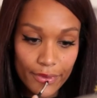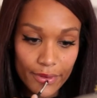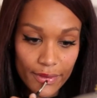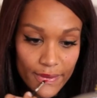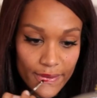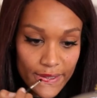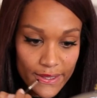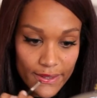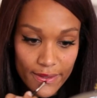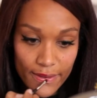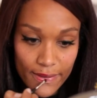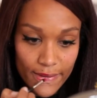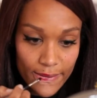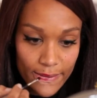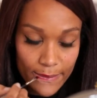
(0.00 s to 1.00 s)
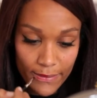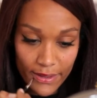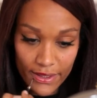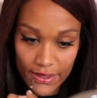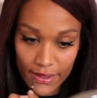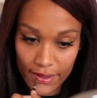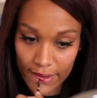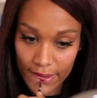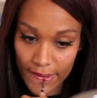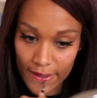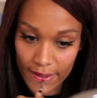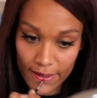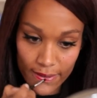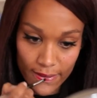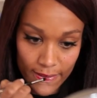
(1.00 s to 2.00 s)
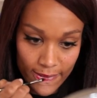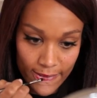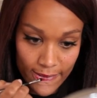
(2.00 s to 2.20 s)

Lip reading: And just brush it across.